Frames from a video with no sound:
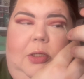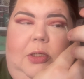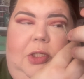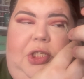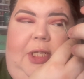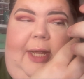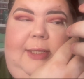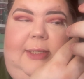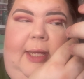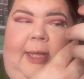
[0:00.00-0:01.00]
She does
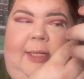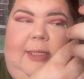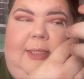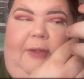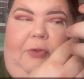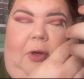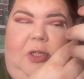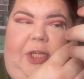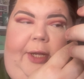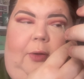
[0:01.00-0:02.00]
tons of stuff on her
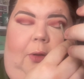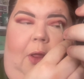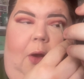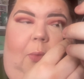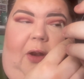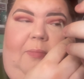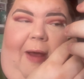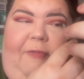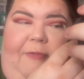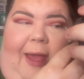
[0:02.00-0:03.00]
channel. One of my
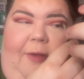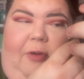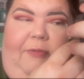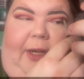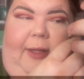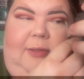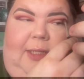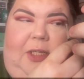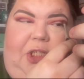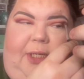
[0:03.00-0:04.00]
favorite videos
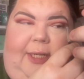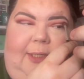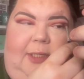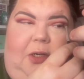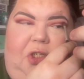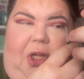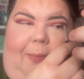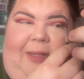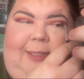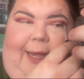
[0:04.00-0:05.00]
that she does is her Shop
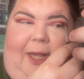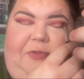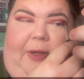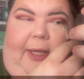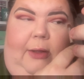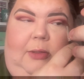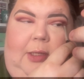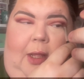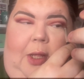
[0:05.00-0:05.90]
My Stash videos.